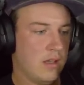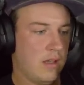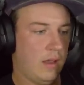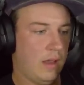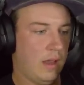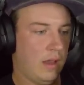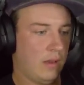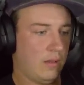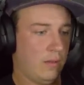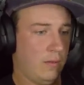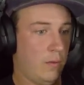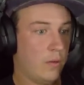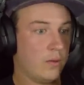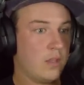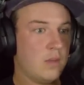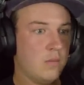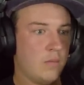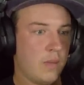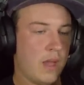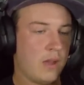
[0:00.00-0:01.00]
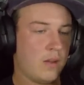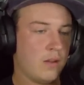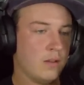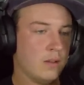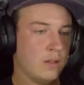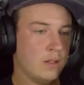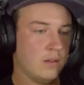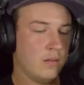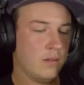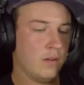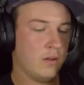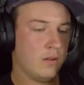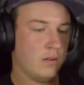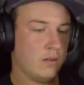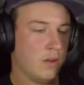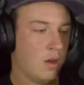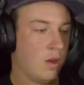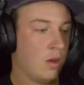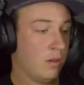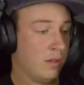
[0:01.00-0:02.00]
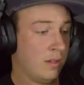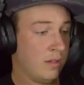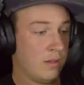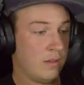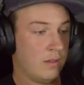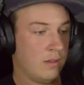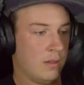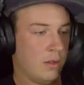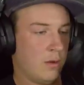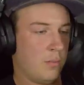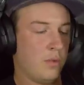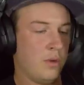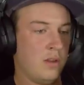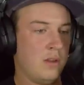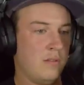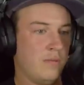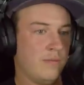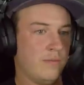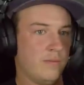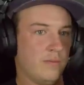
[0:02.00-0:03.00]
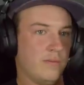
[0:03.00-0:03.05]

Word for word: And looking back on it, they're pretty.